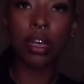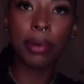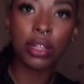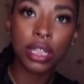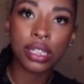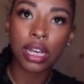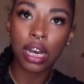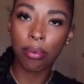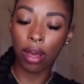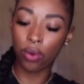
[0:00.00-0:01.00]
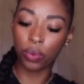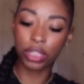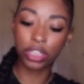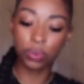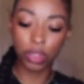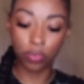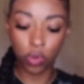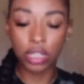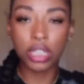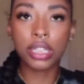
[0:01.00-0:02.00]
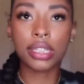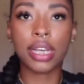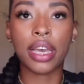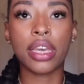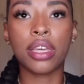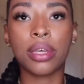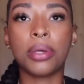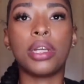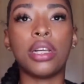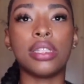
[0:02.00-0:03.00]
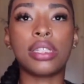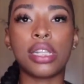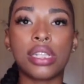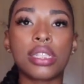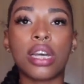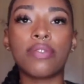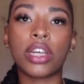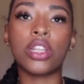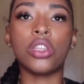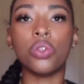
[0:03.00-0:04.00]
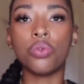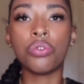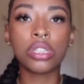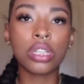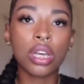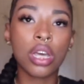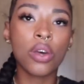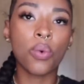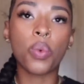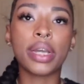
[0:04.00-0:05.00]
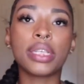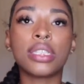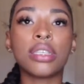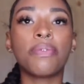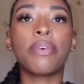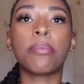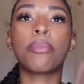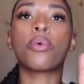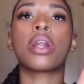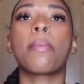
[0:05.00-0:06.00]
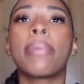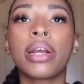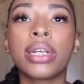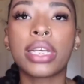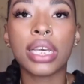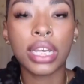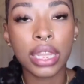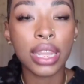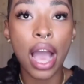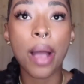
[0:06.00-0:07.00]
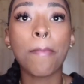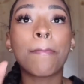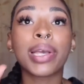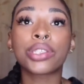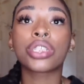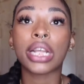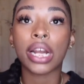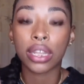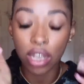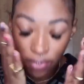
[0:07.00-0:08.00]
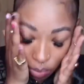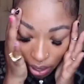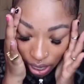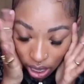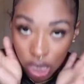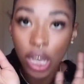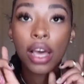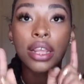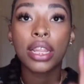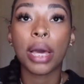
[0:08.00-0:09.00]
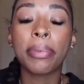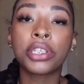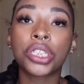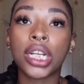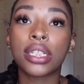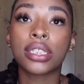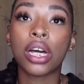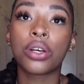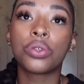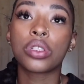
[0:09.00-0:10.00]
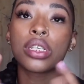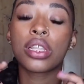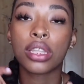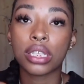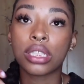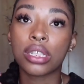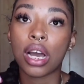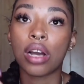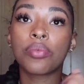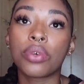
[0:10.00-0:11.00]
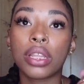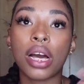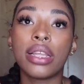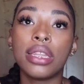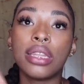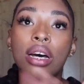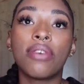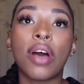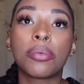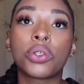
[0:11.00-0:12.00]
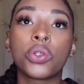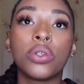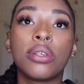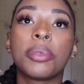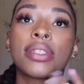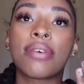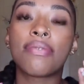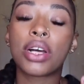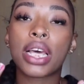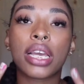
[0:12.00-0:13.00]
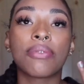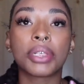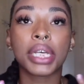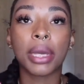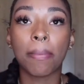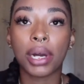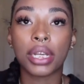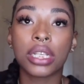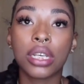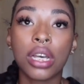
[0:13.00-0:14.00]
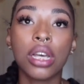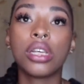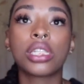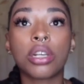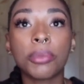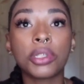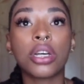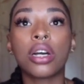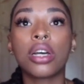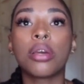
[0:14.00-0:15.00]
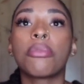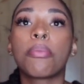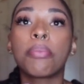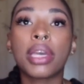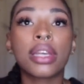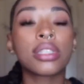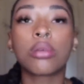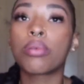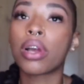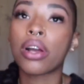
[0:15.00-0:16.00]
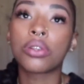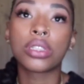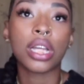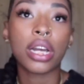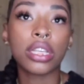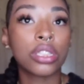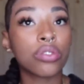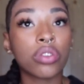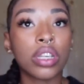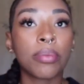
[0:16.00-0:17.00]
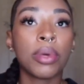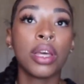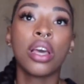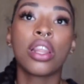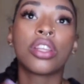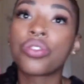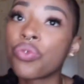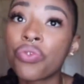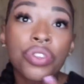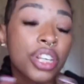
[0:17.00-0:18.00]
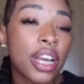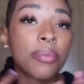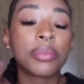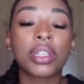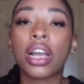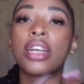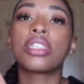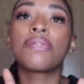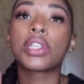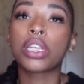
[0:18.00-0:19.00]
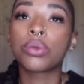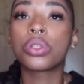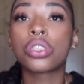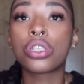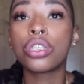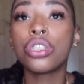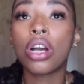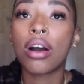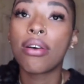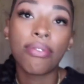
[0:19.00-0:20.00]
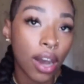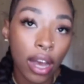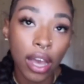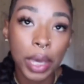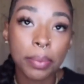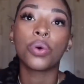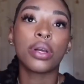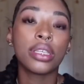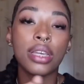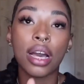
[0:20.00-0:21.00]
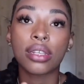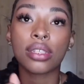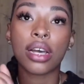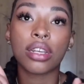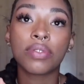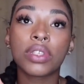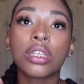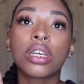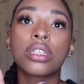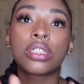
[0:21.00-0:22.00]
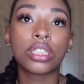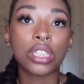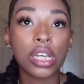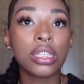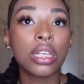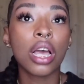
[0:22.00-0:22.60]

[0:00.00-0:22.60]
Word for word: about this top i wish was more tight instead it's kind of like a loose white tee fit but when i paired it in that picture that i love oh my god that picture that i styled this top with i love absolutely because i felt like it really embodied summertime the pinks the browns the ice cream the tooth gems like i just felt like it was such a vibe yes i definitely suggest